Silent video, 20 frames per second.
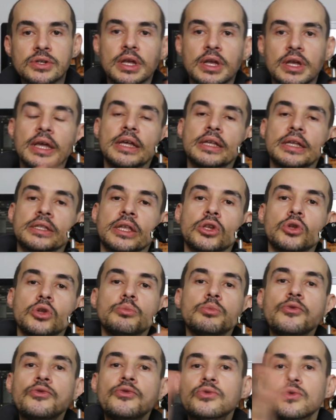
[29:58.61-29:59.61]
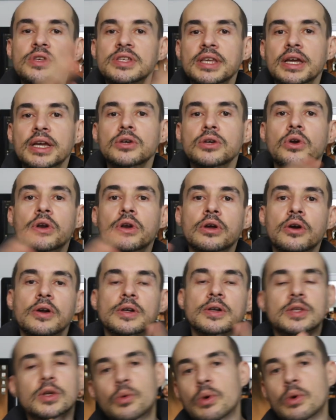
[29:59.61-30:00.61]
then you move to the second order
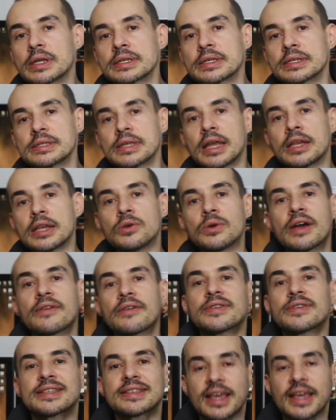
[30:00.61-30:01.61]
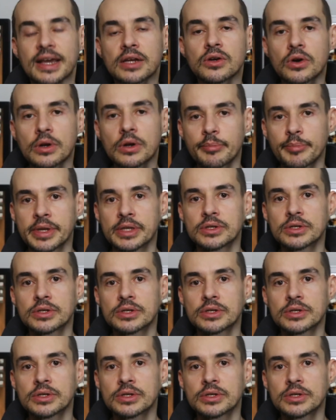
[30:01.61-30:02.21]
consequences, and you have a second order pitch.